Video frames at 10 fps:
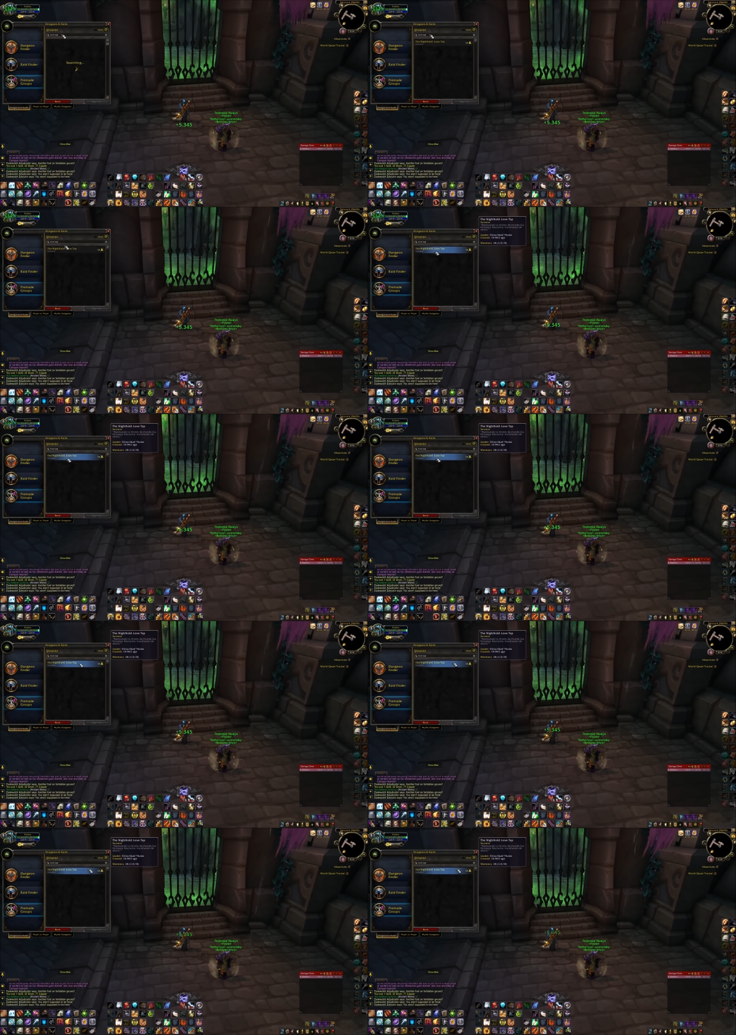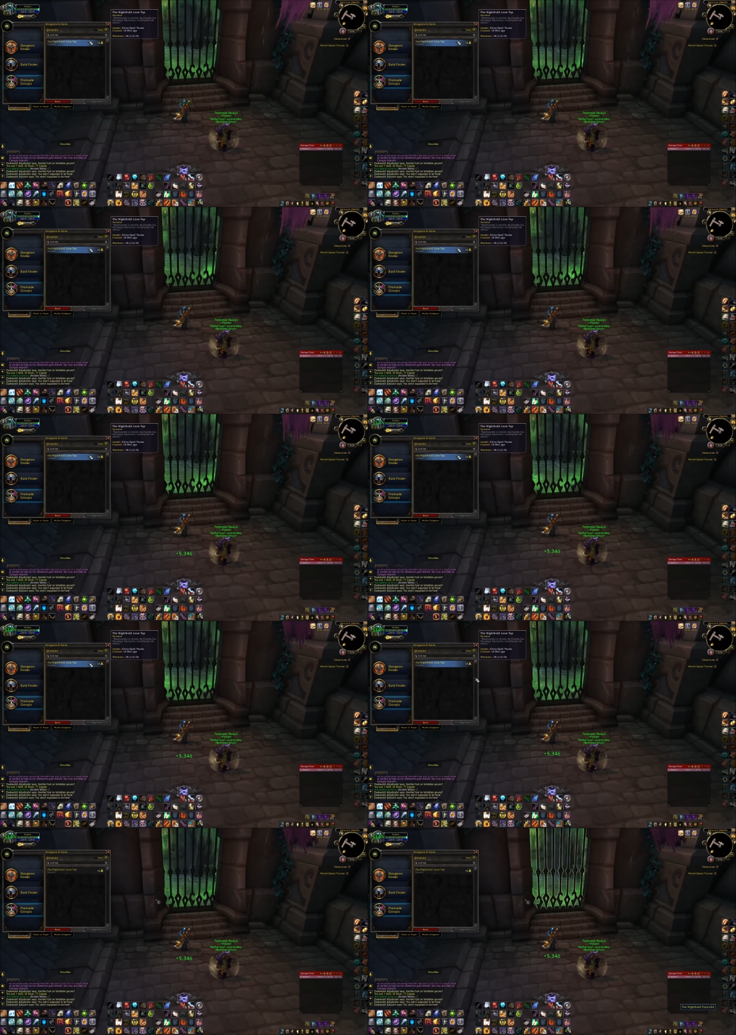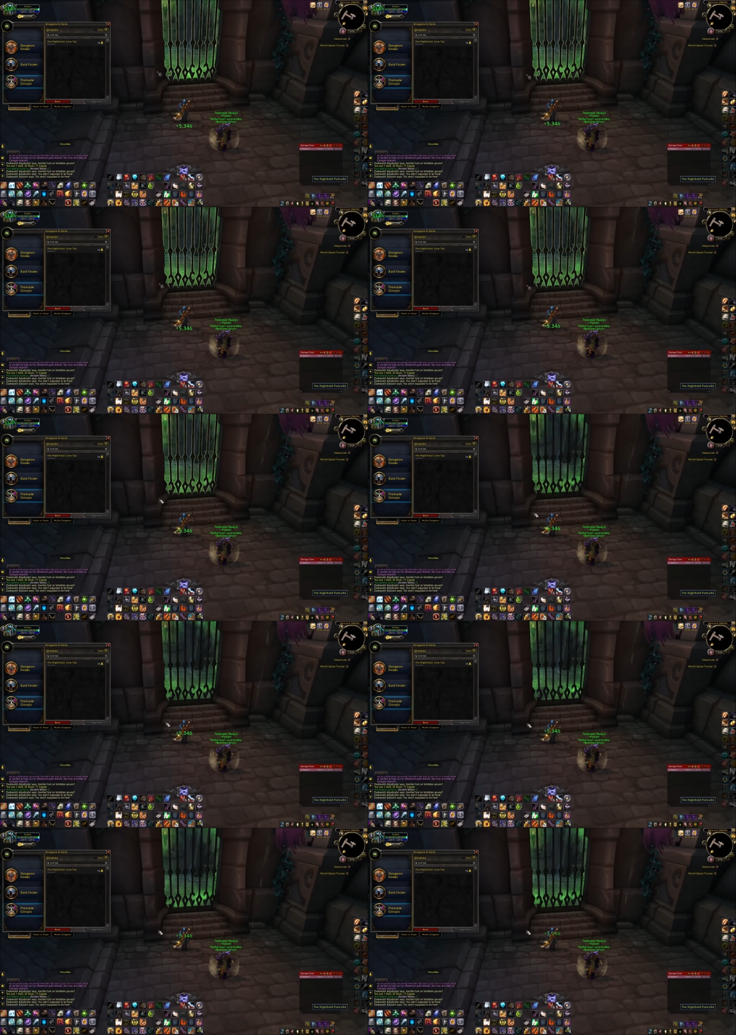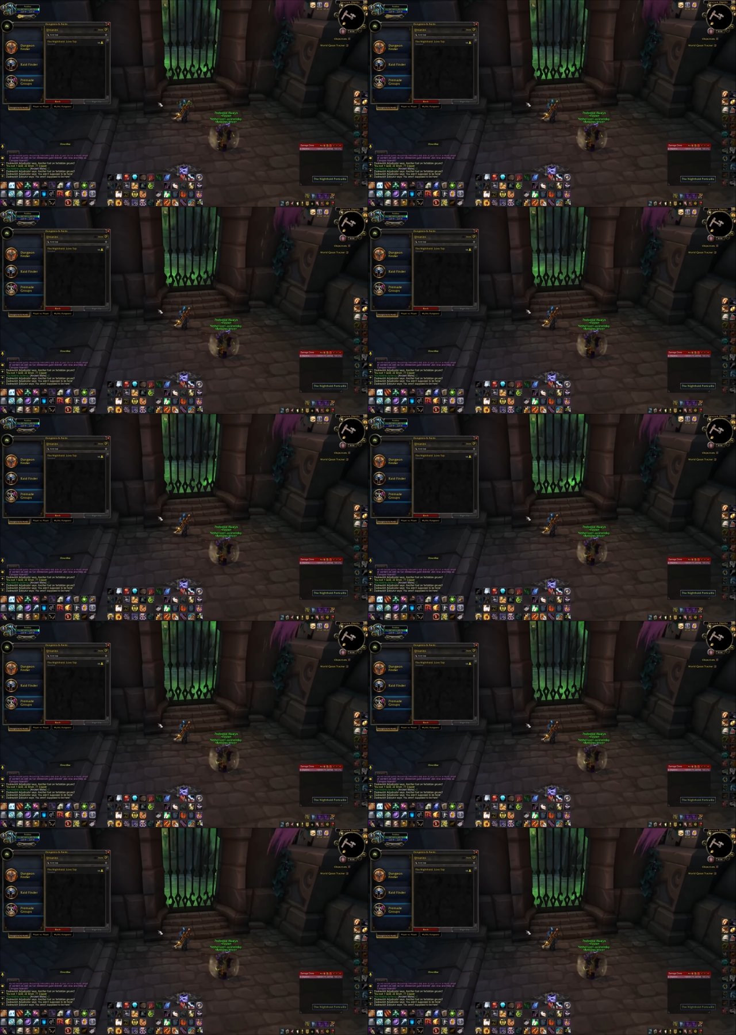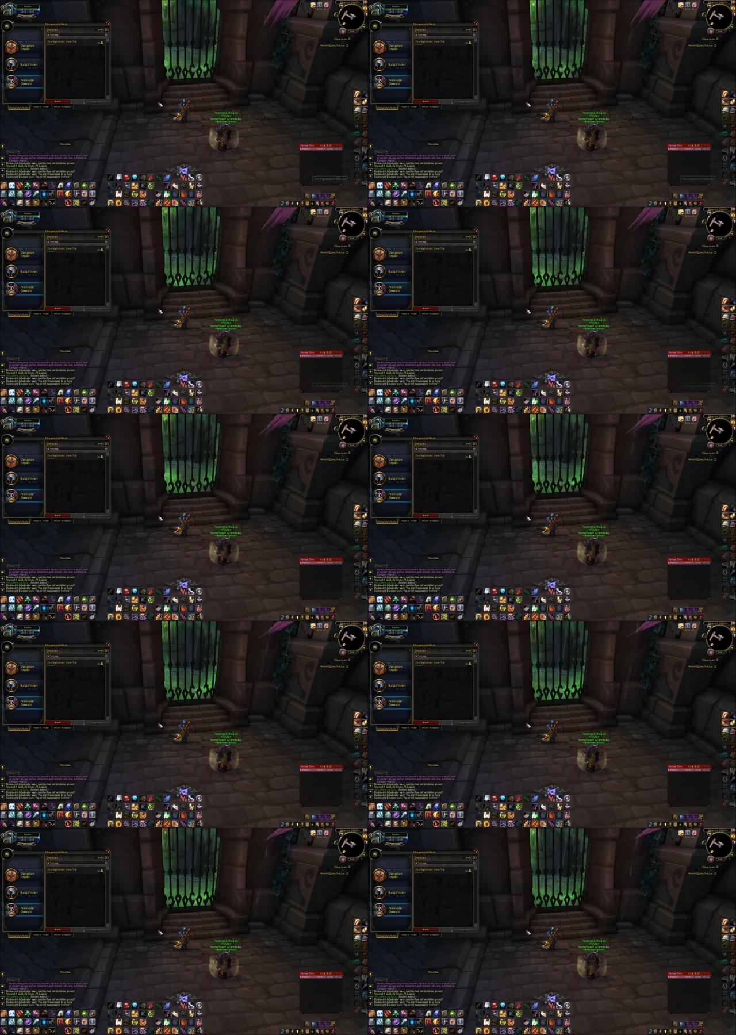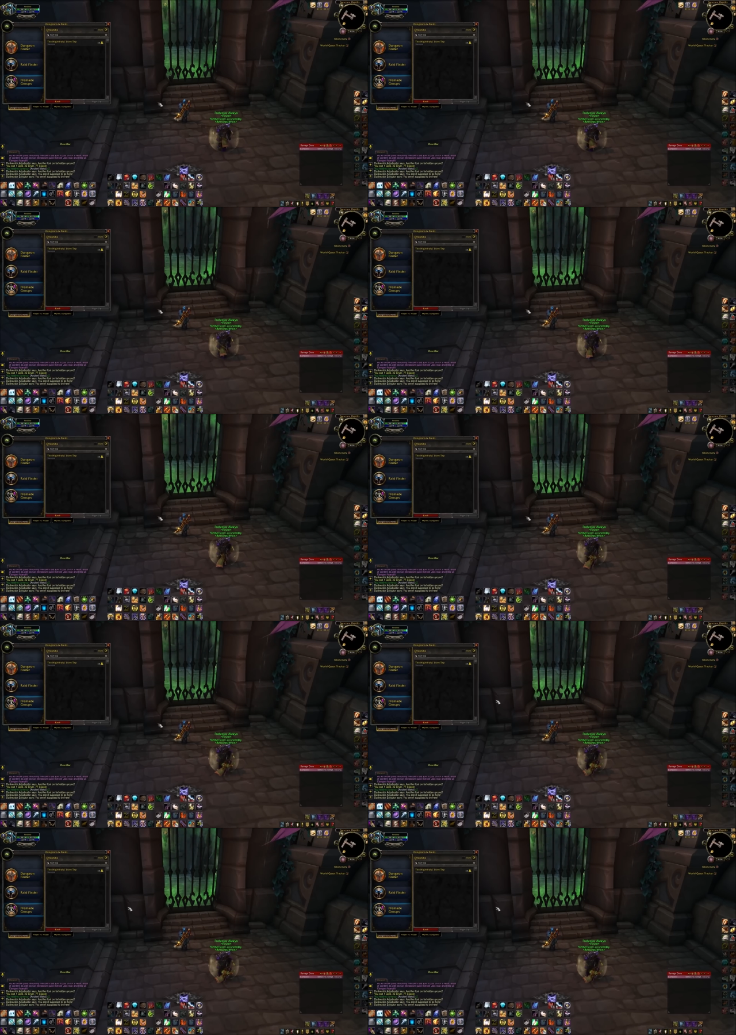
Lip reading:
(no speaker visible)